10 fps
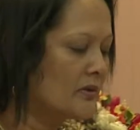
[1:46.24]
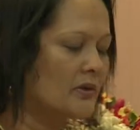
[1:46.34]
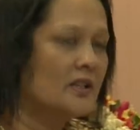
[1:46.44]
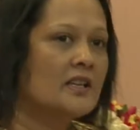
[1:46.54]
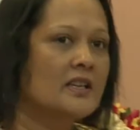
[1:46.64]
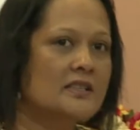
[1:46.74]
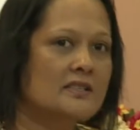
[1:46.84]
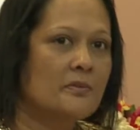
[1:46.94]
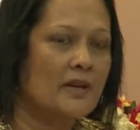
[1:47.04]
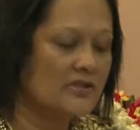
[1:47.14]
all, it is
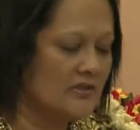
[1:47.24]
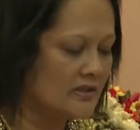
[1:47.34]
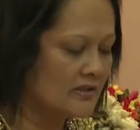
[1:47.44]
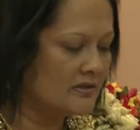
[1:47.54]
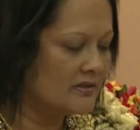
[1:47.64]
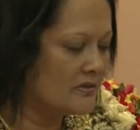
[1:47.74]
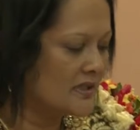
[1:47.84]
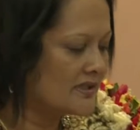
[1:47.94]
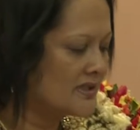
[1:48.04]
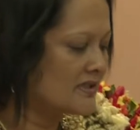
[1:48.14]
the passion to
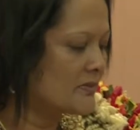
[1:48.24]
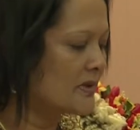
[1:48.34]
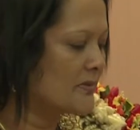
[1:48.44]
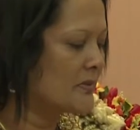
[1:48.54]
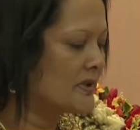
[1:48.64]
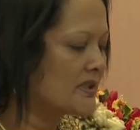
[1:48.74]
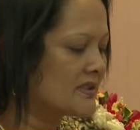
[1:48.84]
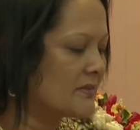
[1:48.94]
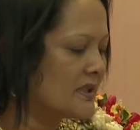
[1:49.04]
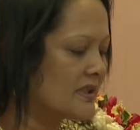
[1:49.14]
assist people with
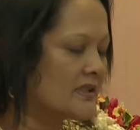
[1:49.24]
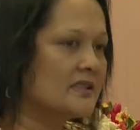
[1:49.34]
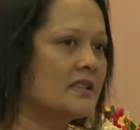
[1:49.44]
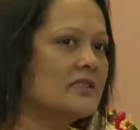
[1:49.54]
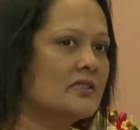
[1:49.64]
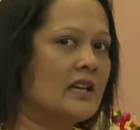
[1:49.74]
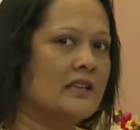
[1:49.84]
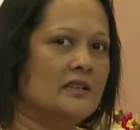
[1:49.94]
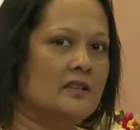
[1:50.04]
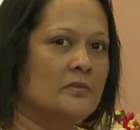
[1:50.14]
disabilities that
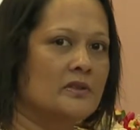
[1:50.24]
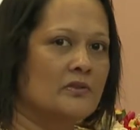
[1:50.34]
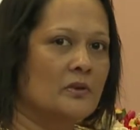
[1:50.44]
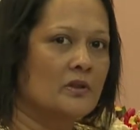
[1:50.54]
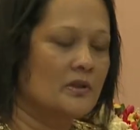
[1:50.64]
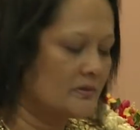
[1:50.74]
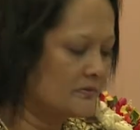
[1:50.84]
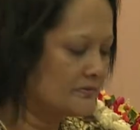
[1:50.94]
shine above all.